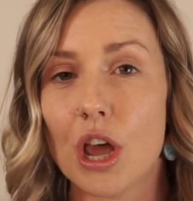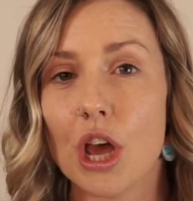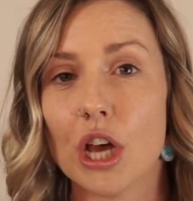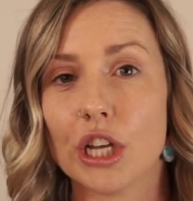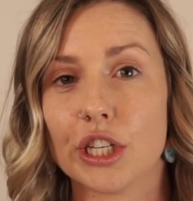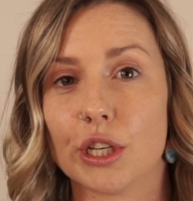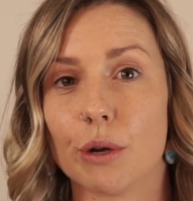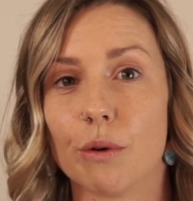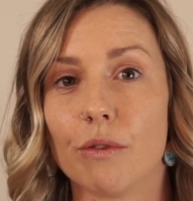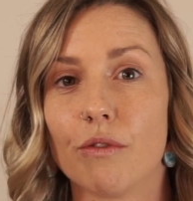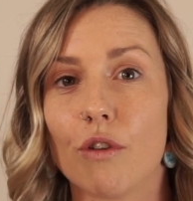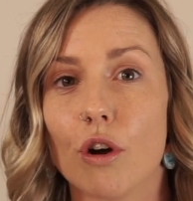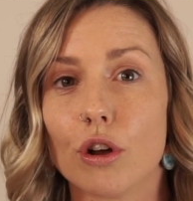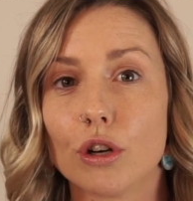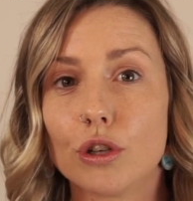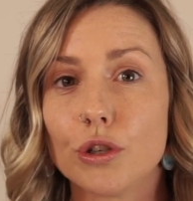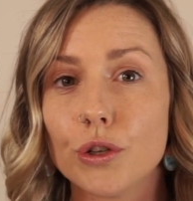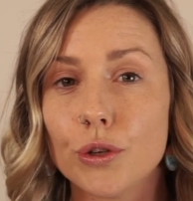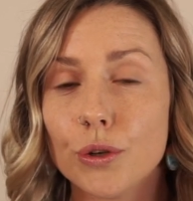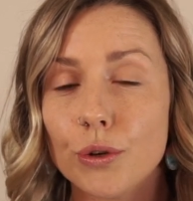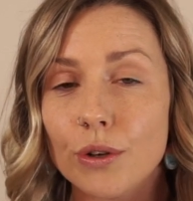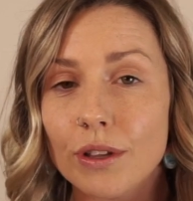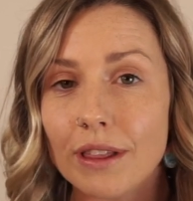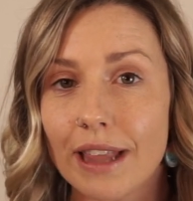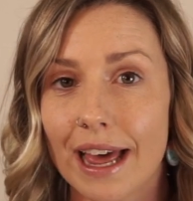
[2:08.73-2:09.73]
So we've got
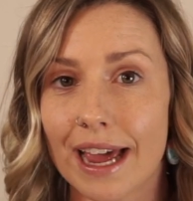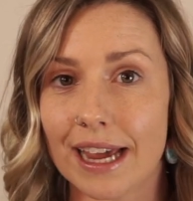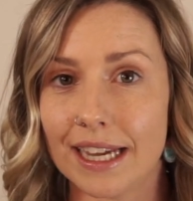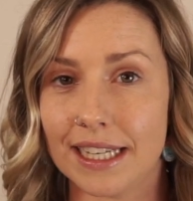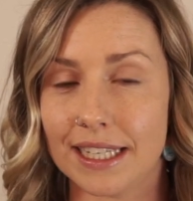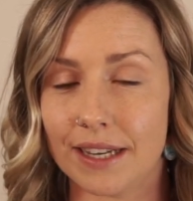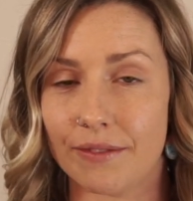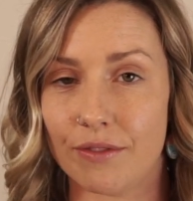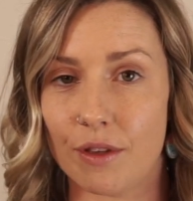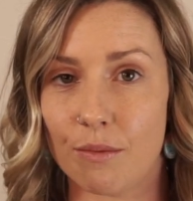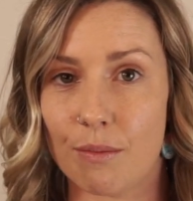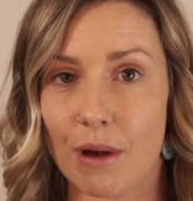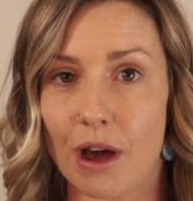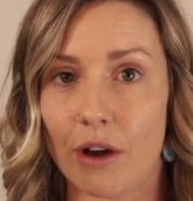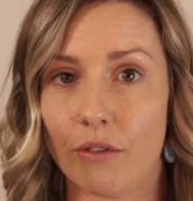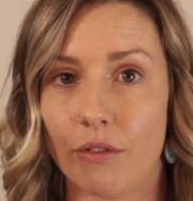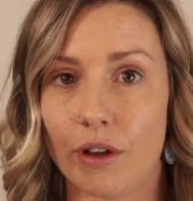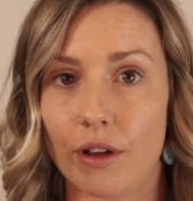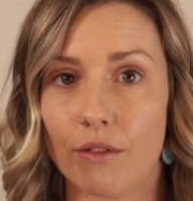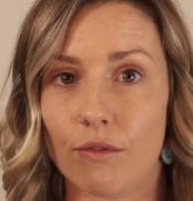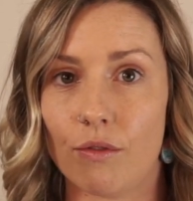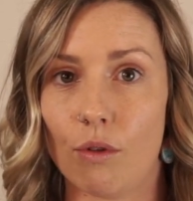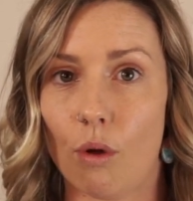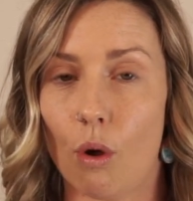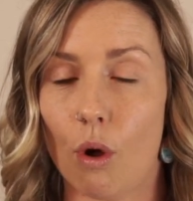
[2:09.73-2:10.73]
two layers of the pelvic
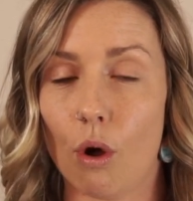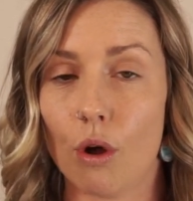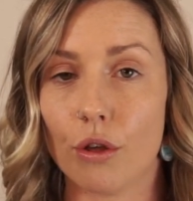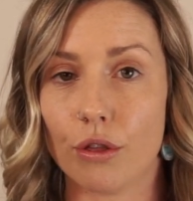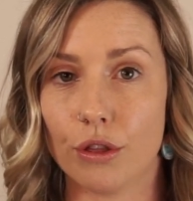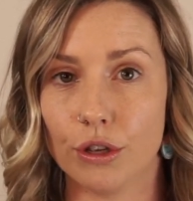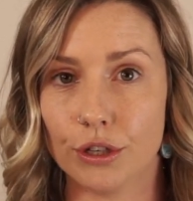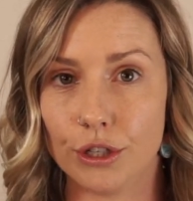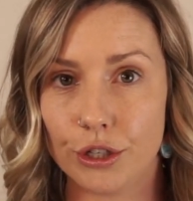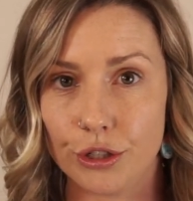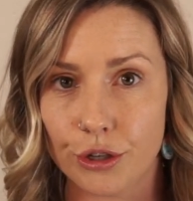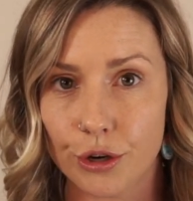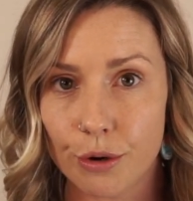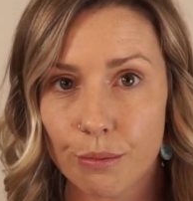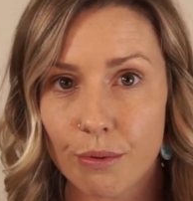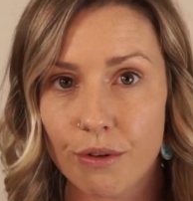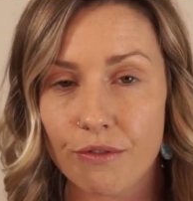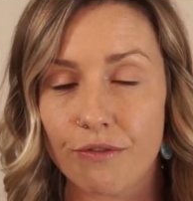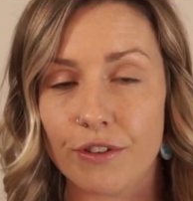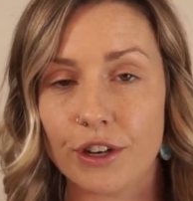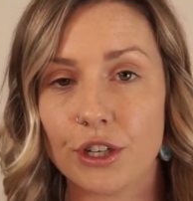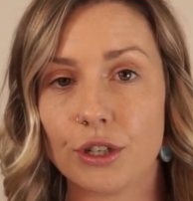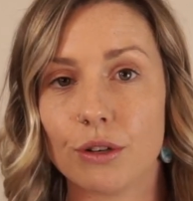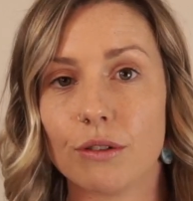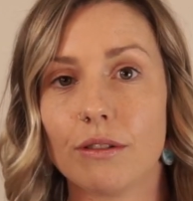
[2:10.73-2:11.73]
floor. The
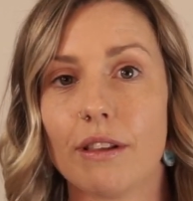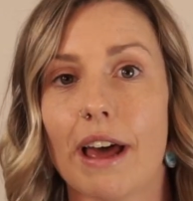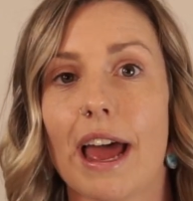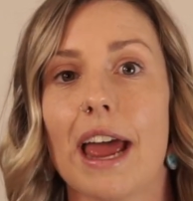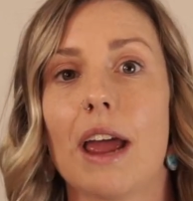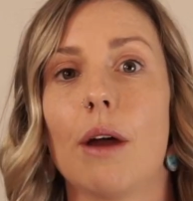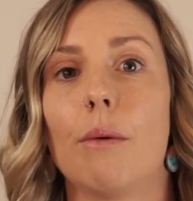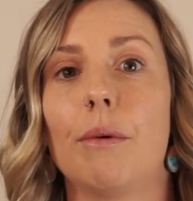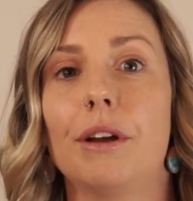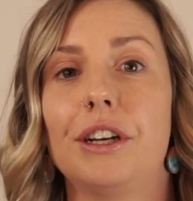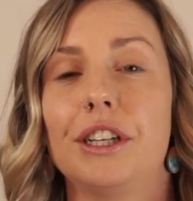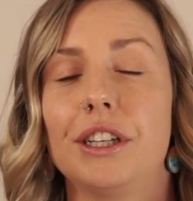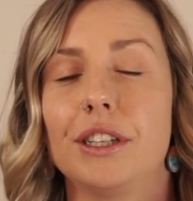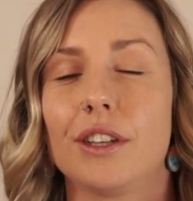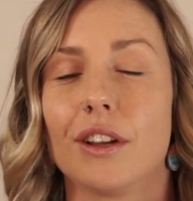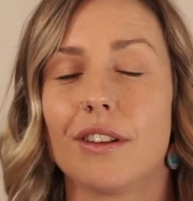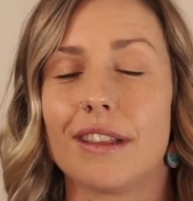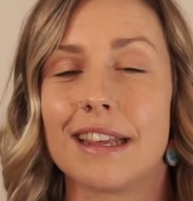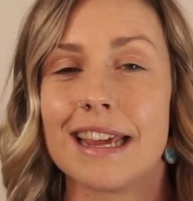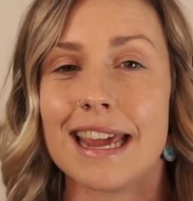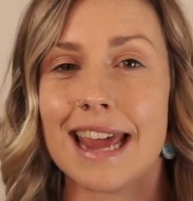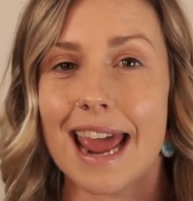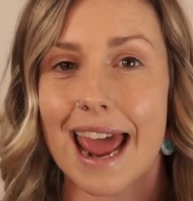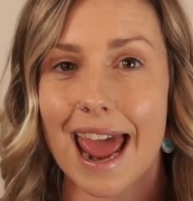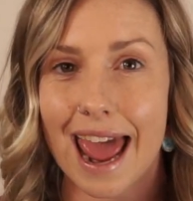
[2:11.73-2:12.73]
superficial layer, which is on
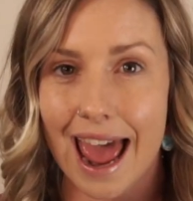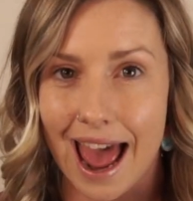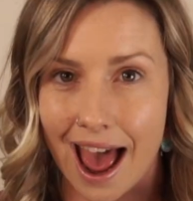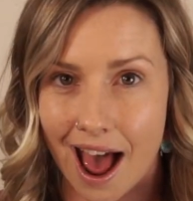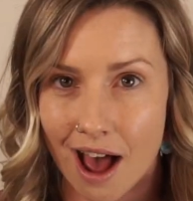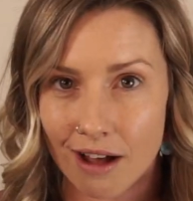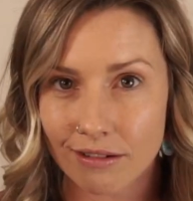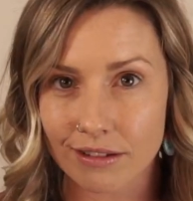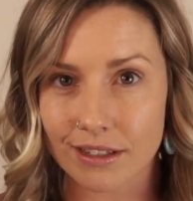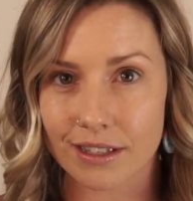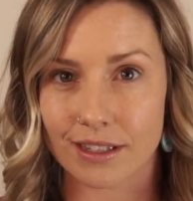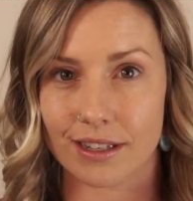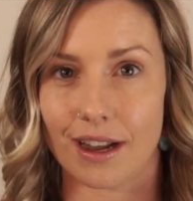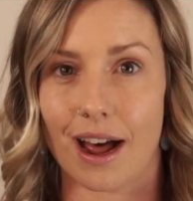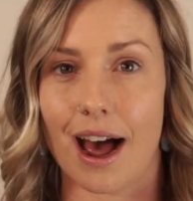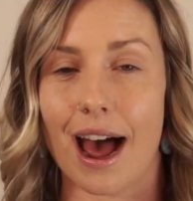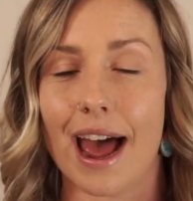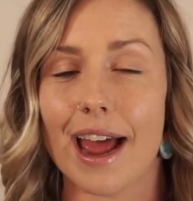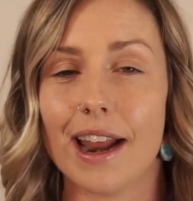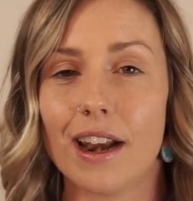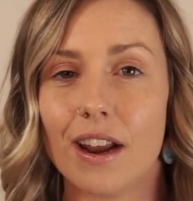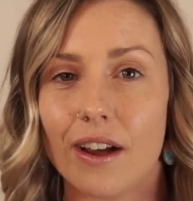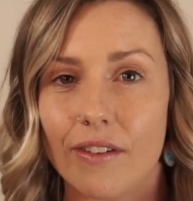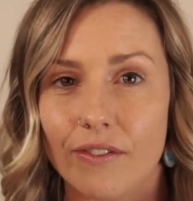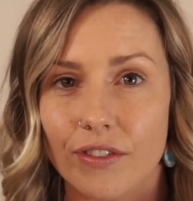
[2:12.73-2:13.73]
the
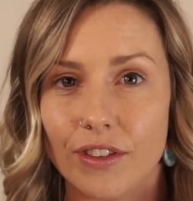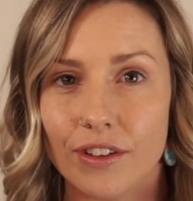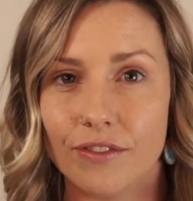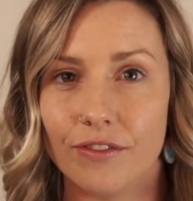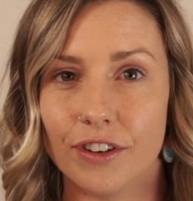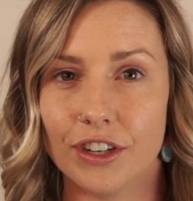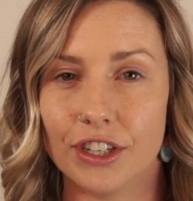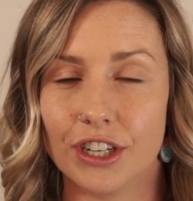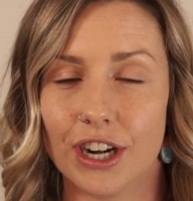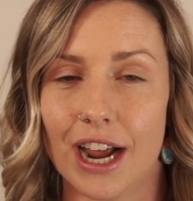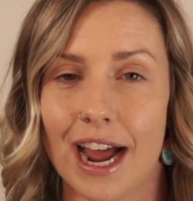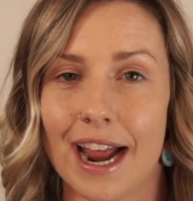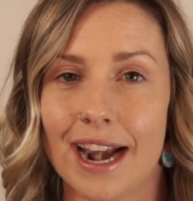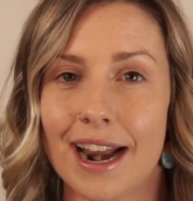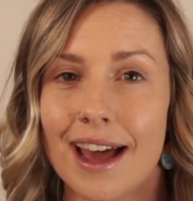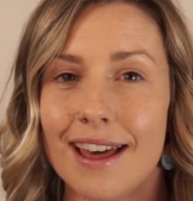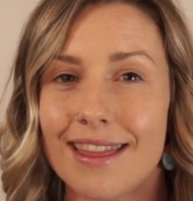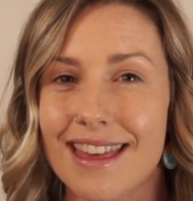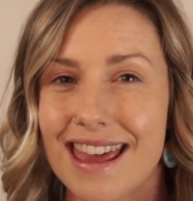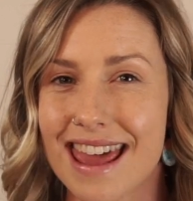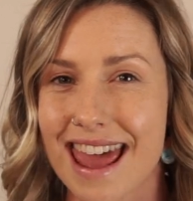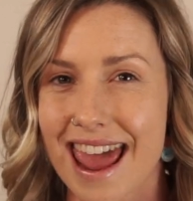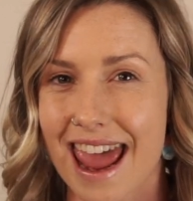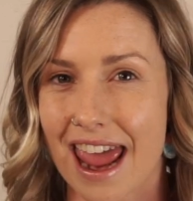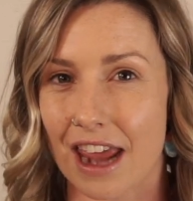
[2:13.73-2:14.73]
outside of the vagina,
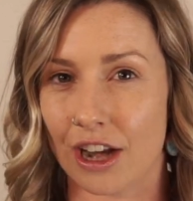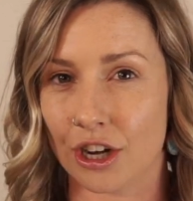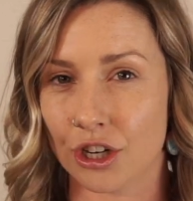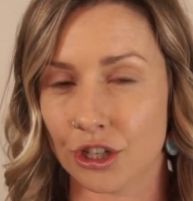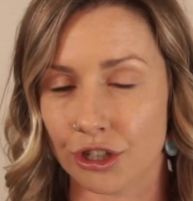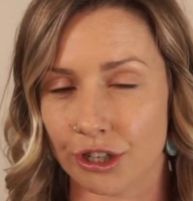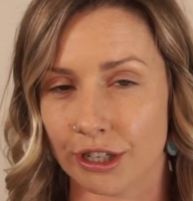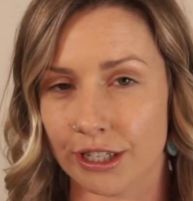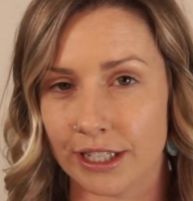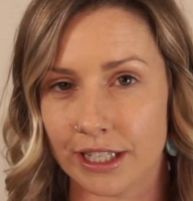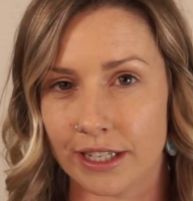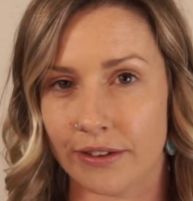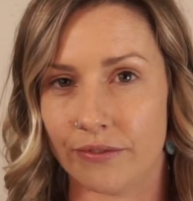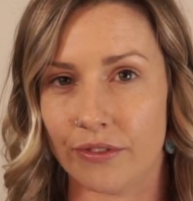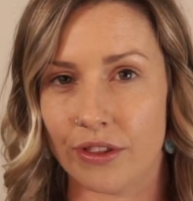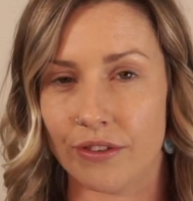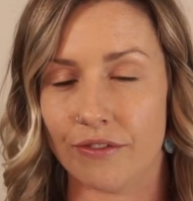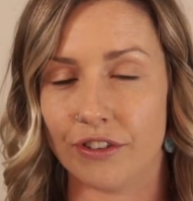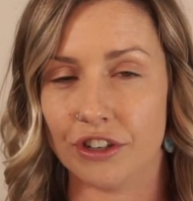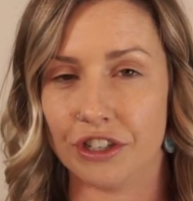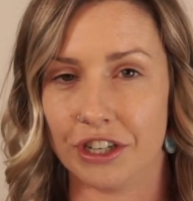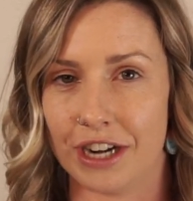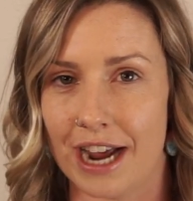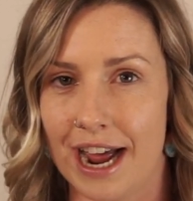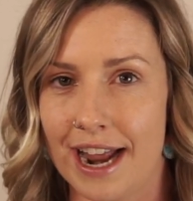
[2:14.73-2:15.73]
the entrance of the
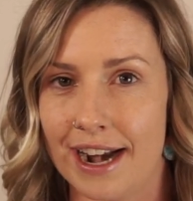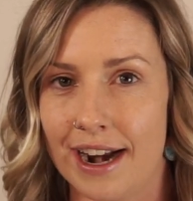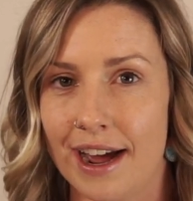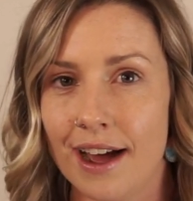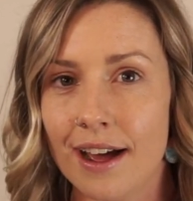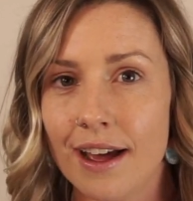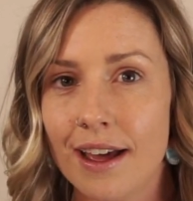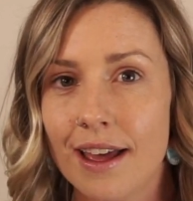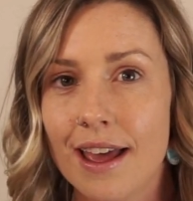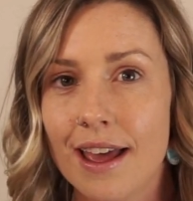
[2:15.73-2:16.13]
vagina.